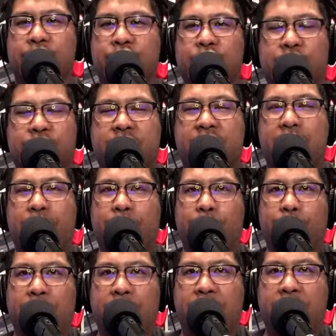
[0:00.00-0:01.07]
Shorts Guy
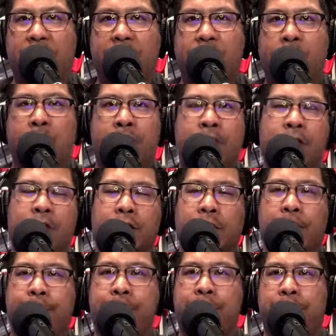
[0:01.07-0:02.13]
will be there. I
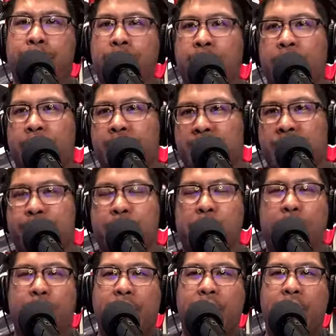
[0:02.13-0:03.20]
think
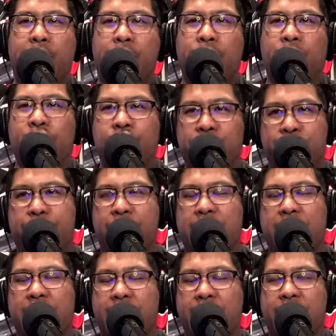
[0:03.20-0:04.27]
Beer Baron should
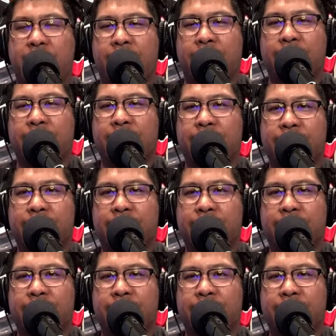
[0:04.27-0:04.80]
be there.